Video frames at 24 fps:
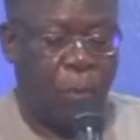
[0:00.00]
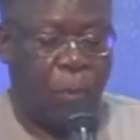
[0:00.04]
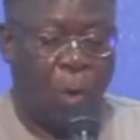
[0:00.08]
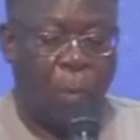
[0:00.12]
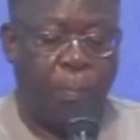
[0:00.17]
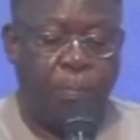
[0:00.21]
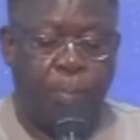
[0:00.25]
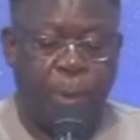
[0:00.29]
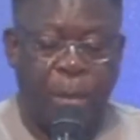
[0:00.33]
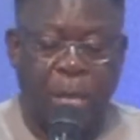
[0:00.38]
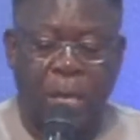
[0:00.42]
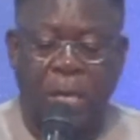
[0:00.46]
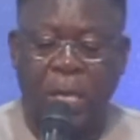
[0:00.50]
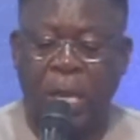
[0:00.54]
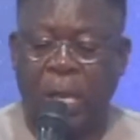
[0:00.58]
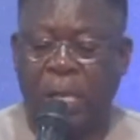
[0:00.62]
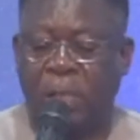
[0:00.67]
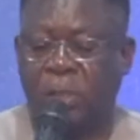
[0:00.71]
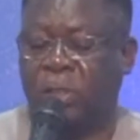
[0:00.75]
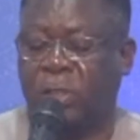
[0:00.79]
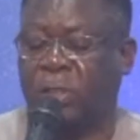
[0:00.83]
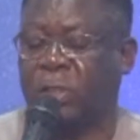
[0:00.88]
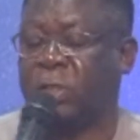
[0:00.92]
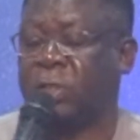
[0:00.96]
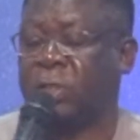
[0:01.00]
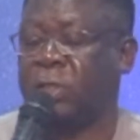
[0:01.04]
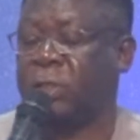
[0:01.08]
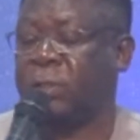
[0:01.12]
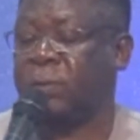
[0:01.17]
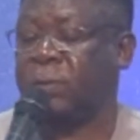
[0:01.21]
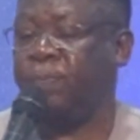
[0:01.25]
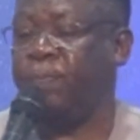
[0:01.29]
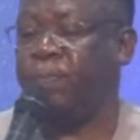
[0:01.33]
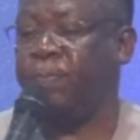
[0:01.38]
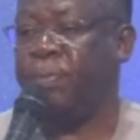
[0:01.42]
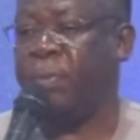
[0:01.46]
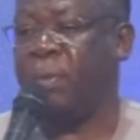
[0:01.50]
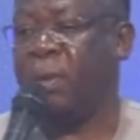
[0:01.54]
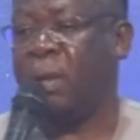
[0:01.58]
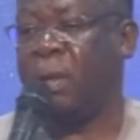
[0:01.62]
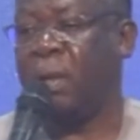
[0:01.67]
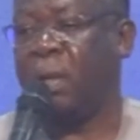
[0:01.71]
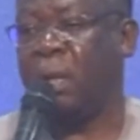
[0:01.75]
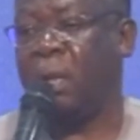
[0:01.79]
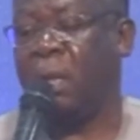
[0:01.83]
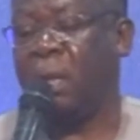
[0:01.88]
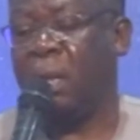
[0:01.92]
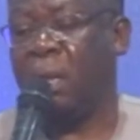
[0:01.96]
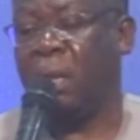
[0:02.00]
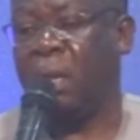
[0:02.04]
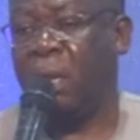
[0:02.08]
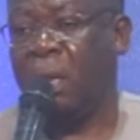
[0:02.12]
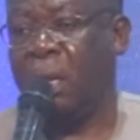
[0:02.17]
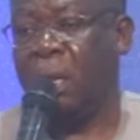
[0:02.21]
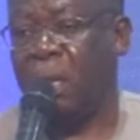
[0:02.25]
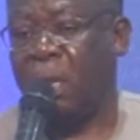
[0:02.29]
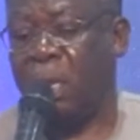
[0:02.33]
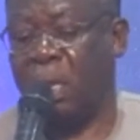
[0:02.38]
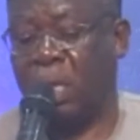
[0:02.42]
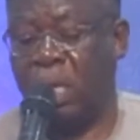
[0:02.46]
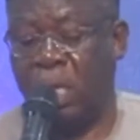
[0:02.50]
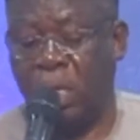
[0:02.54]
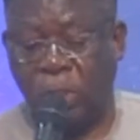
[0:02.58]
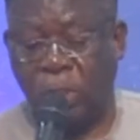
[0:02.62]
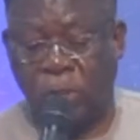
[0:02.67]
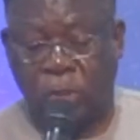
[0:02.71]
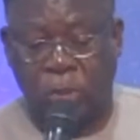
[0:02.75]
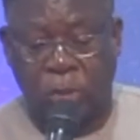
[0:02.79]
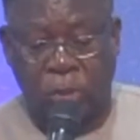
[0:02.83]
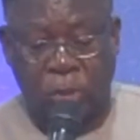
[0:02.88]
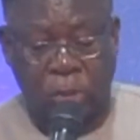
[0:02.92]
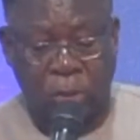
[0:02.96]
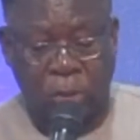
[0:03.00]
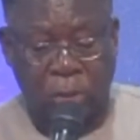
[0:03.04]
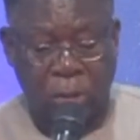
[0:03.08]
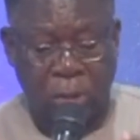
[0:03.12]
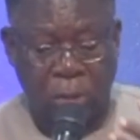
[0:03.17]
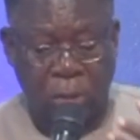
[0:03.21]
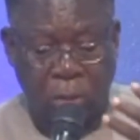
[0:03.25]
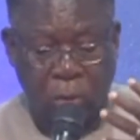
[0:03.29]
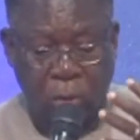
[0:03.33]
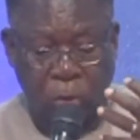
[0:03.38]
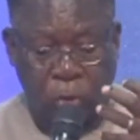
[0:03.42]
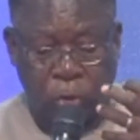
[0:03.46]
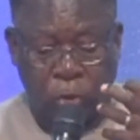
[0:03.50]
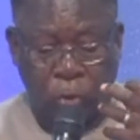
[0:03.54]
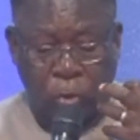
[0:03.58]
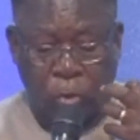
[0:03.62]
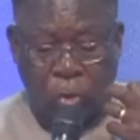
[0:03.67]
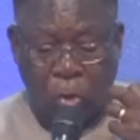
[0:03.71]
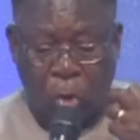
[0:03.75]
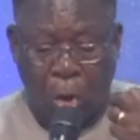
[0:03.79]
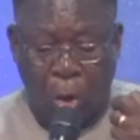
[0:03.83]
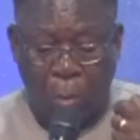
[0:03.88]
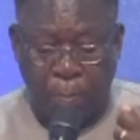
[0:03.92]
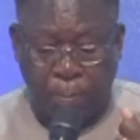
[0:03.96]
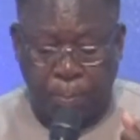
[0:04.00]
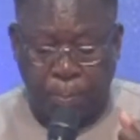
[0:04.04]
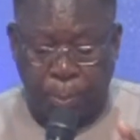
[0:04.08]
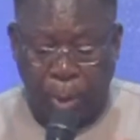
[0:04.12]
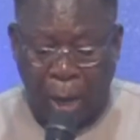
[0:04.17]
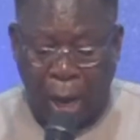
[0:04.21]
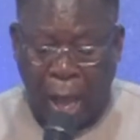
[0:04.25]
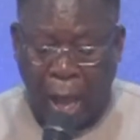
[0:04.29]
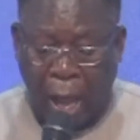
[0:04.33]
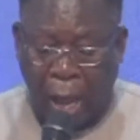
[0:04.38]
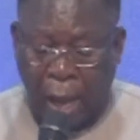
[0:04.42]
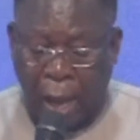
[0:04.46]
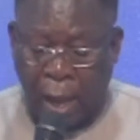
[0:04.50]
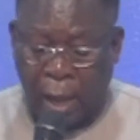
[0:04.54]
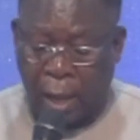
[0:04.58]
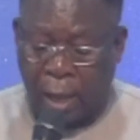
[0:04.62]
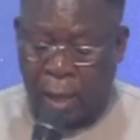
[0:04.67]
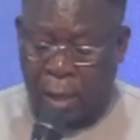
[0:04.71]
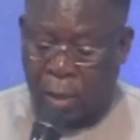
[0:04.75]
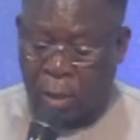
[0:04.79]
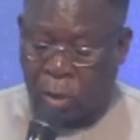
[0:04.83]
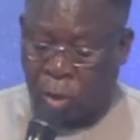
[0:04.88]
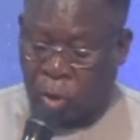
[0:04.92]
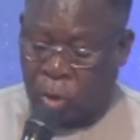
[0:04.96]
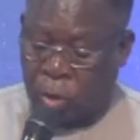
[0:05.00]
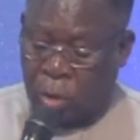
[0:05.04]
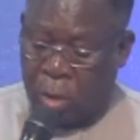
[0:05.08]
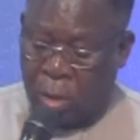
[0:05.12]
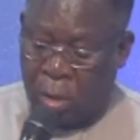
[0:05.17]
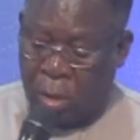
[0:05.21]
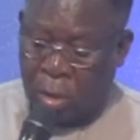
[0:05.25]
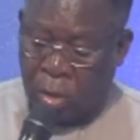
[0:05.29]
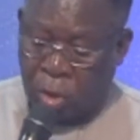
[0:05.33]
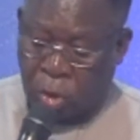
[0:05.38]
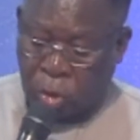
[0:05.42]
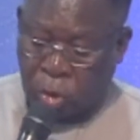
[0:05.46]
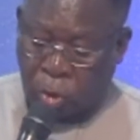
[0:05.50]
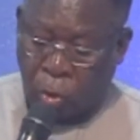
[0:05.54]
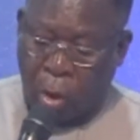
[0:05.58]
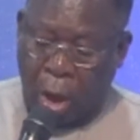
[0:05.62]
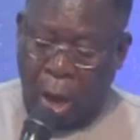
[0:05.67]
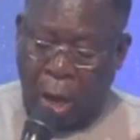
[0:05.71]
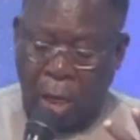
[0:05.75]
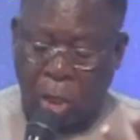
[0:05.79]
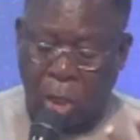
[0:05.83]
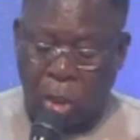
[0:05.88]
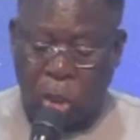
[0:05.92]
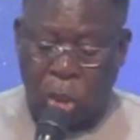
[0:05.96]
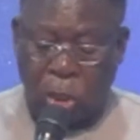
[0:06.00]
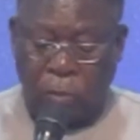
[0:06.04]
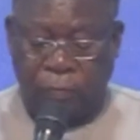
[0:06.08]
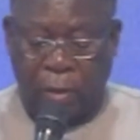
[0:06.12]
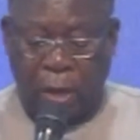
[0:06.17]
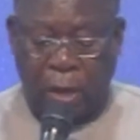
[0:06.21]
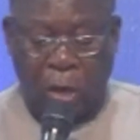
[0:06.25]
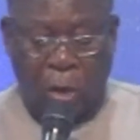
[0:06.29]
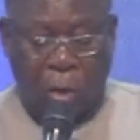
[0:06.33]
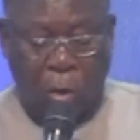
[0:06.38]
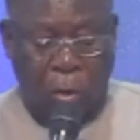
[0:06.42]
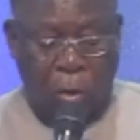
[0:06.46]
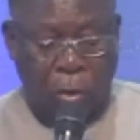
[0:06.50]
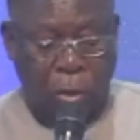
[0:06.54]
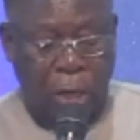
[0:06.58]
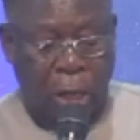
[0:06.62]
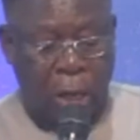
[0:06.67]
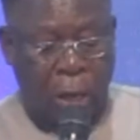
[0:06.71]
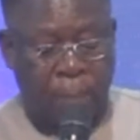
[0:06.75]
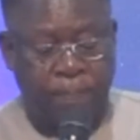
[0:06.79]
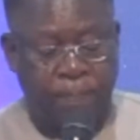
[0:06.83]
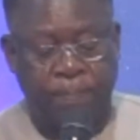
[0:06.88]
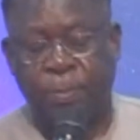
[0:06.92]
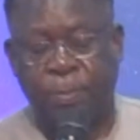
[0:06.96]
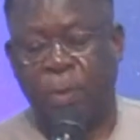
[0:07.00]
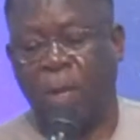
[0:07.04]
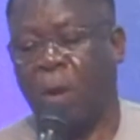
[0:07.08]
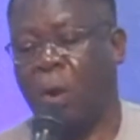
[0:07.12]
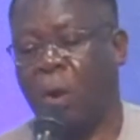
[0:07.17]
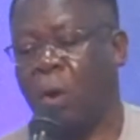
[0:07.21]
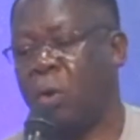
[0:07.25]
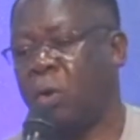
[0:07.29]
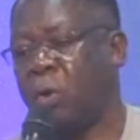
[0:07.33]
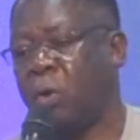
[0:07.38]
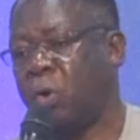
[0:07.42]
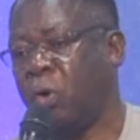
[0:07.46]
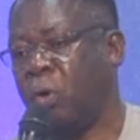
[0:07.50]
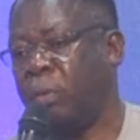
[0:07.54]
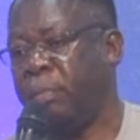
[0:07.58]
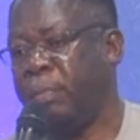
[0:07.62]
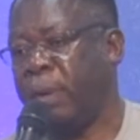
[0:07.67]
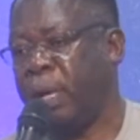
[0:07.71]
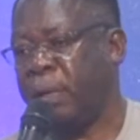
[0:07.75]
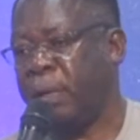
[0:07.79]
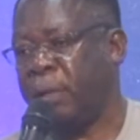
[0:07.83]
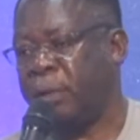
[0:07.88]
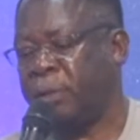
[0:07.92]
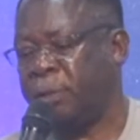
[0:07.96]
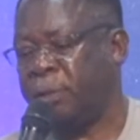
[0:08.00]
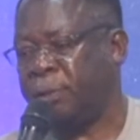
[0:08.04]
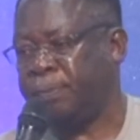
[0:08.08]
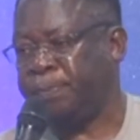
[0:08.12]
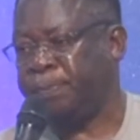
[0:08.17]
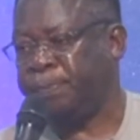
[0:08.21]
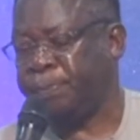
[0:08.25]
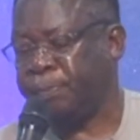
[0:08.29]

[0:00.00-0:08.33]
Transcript: Obedience is to comply to a given order or a command.